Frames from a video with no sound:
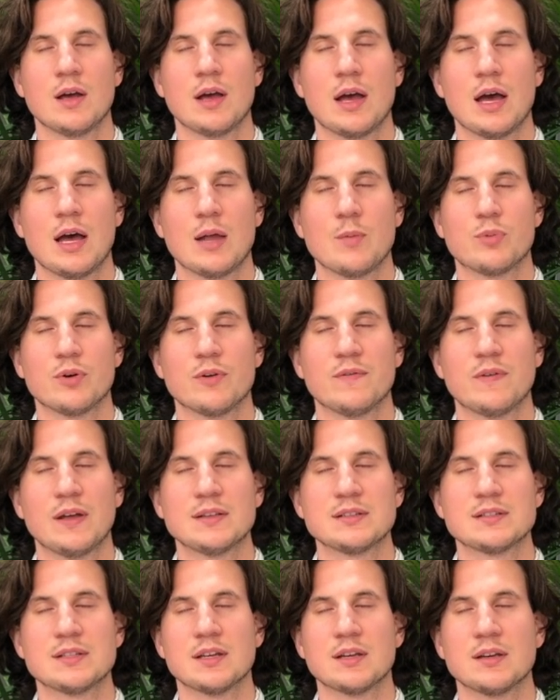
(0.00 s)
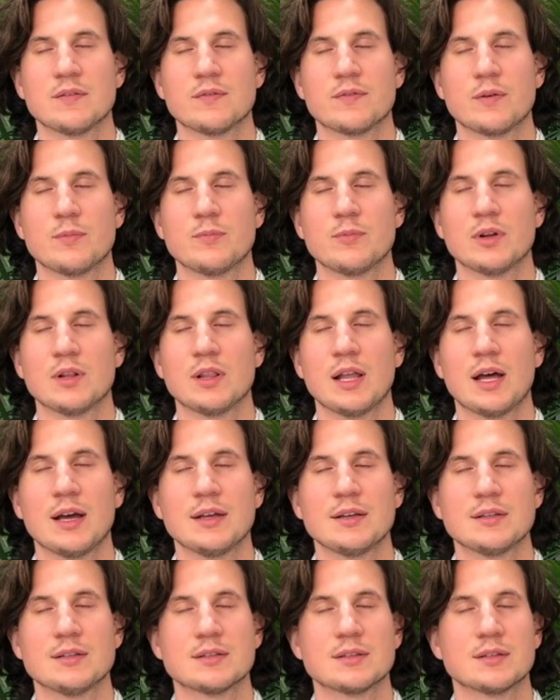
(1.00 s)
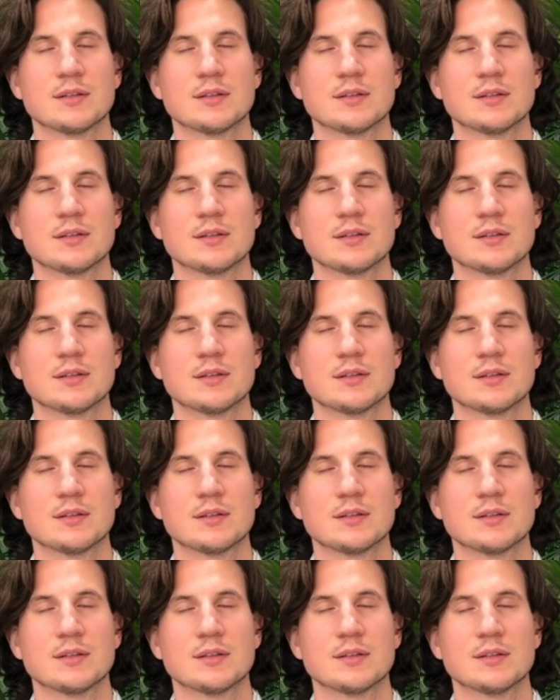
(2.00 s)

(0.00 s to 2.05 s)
and preventing from your light